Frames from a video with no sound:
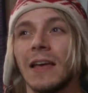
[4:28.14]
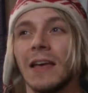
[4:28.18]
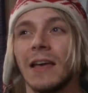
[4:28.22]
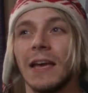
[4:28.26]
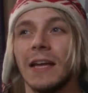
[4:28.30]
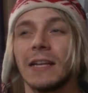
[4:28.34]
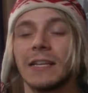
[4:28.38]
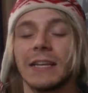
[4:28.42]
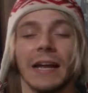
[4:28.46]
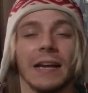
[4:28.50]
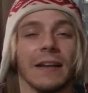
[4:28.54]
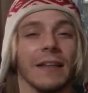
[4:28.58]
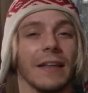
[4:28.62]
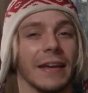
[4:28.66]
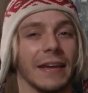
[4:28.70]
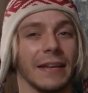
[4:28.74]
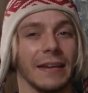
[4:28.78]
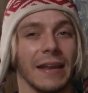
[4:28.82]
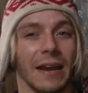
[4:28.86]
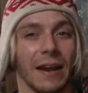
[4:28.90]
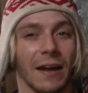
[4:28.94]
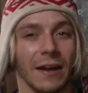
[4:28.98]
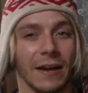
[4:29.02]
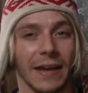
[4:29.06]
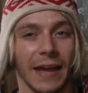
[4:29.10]
it's kind of like in
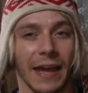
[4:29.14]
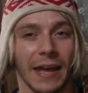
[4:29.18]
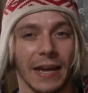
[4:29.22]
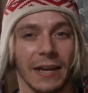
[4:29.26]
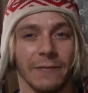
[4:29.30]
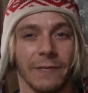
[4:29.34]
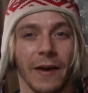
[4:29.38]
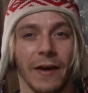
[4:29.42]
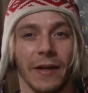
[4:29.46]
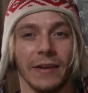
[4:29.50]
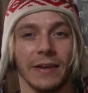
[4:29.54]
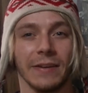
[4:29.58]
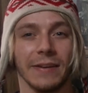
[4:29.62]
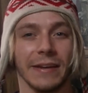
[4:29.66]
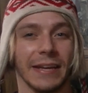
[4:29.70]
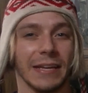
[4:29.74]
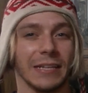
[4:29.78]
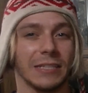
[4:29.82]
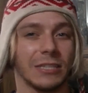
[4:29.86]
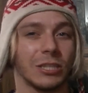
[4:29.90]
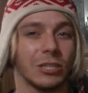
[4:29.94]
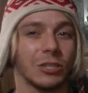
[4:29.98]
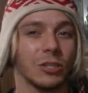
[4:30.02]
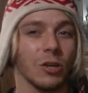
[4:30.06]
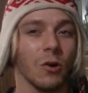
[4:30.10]
that uncanny valley. Like,
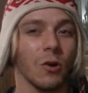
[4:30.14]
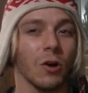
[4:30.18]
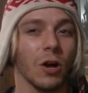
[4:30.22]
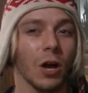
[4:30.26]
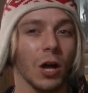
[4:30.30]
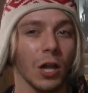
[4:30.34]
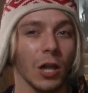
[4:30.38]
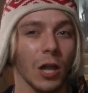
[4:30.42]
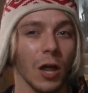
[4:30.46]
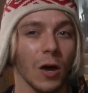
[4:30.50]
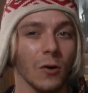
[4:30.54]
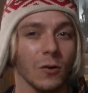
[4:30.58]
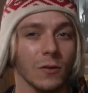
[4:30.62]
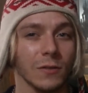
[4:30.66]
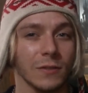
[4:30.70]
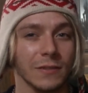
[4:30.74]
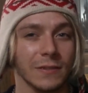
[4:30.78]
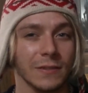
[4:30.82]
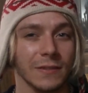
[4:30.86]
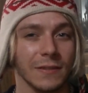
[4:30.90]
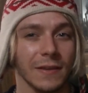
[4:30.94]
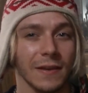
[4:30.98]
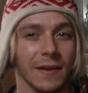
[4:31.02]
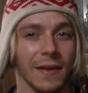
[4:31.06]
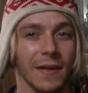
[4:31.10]
it's so
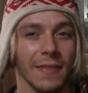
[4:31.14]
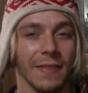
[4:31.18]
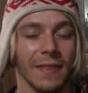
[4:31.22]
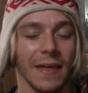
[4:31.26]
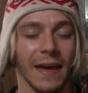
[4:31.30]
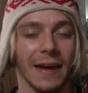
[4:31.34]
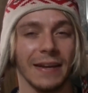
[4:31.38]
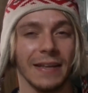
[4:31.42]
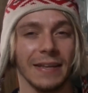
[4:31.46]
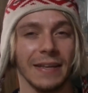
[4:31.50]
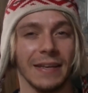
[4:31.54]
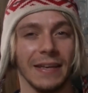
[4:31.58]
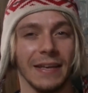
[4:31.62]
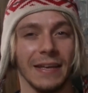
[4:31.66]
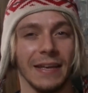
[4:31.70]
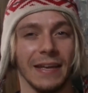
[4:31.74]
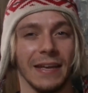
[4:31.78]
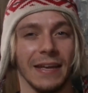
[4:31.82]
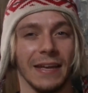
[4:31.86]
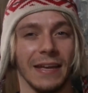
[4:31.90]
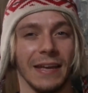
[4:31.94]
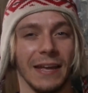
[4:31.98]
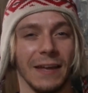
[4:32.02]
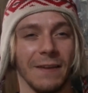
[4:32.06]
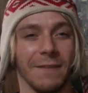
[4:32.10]
close that
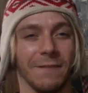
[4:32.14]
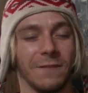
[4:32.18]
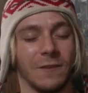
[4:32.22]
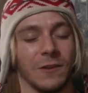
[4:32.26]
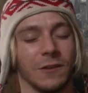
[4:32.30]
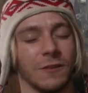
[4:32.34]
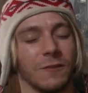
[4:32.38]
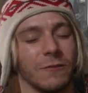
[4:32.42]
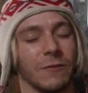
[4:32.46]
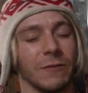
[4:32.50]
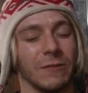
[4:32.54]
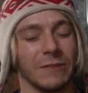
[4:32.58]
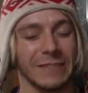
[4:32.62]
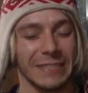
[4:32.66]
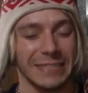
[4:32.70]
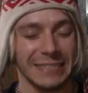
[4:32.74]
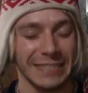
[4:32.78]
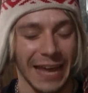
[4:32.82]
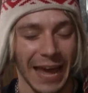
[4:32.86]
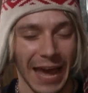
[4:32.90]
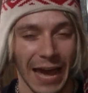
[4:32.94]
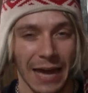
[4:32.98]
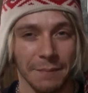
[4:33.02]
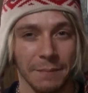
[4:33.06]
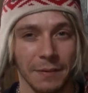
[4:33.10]
it just feels a
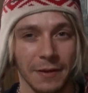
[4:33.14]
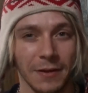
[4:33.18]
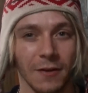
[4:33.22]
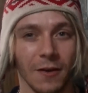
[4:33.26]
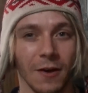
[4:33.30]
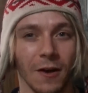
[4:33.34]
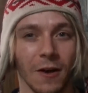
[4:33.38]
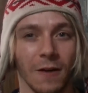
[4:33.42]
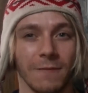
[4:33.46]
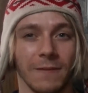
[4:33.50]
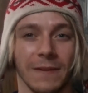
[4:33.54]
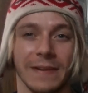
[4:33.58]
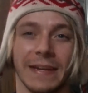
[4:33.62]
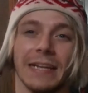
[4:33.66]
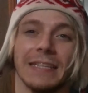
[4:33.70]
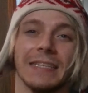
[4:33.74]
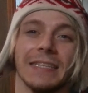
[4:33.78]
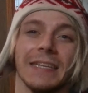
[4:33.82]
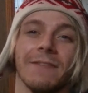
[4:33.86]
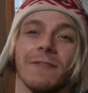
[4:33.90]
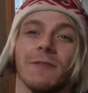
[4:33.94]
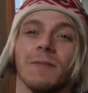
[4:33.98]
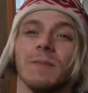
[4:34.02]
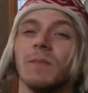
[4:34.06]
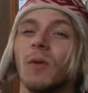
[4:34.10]
tad bit off, and that's
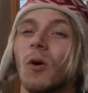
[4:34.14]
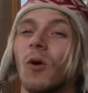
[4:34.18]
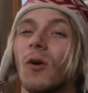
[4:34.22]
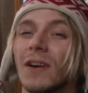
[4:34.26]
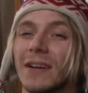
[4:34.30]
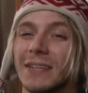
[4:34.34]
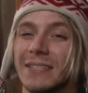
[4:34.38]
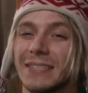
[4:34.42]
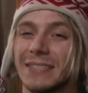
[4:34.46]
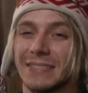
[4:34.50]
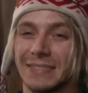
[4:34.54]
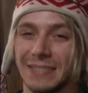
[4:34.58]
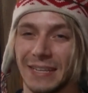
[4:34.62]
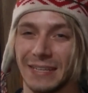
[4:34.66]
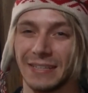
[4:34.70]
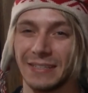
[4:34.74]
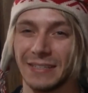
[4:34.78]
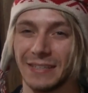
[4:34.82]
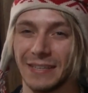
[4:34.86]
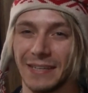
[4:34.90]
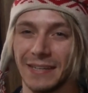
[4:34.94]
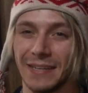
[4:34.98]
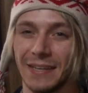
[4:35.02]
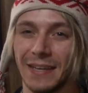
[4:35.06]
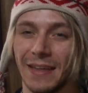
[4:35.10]
even more
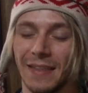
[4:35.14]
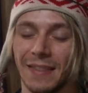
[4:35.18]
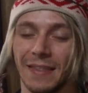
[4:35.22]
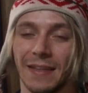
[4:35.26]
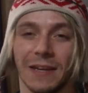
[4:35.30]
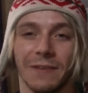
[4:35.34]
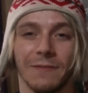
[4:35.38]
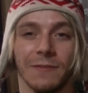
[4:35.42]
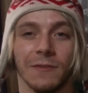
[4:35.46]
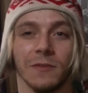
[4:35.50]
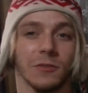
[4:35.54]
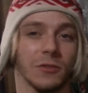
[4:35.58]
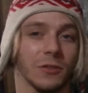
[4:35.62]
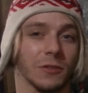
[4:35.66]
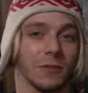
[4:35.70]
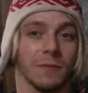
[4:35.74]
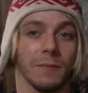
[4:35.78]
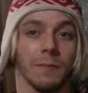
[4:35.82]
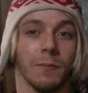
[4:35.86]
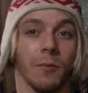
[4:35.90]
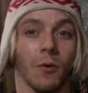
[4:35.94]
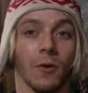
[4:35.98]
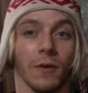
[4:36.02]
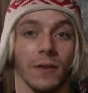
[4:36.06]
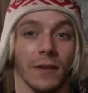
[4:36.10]
unsettling than if it was
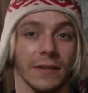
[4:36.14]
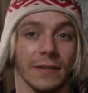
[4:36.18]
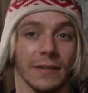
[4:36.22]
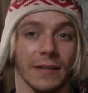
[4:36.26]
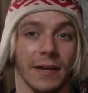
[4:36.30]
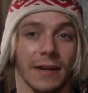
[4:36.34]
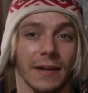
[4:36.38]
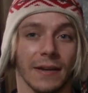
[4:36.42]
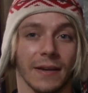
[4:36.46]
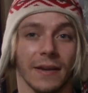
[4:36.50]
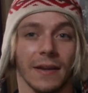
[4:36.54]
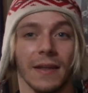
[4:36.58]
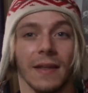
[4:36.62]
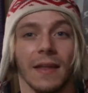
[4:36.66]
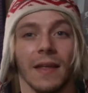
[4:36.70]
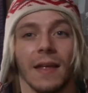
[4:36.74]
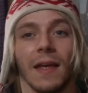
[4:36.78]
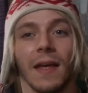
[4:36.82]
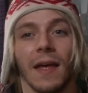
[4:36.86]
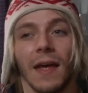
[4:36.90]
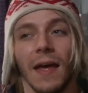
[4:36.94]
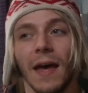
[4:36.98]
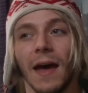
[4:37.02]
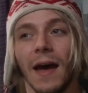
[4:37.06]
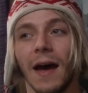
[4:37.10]
just poorly done.
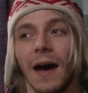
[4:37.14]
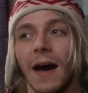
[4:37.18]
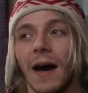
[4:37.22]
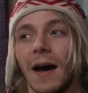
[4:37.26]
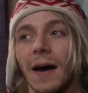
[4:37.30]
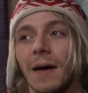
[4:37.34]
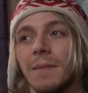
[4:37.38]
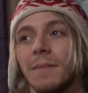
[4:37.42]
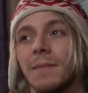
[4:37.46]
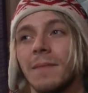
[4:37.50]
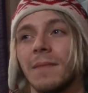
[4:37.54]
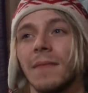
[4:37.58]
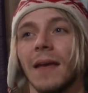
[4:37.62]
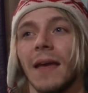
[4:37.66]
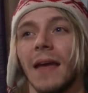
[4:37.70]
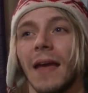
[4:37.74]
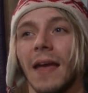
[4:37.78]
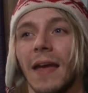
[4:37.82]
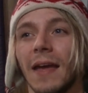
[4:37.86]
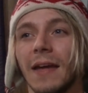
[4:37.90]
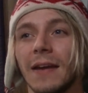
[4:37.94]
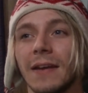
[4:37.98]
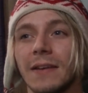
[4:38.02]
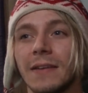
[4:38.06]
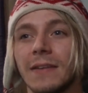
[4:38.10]
Um,
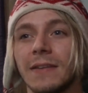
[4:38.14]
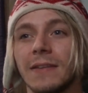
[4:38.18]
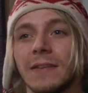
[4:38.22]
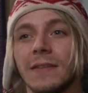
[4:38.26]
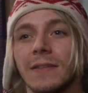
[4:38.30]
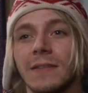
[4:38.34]
and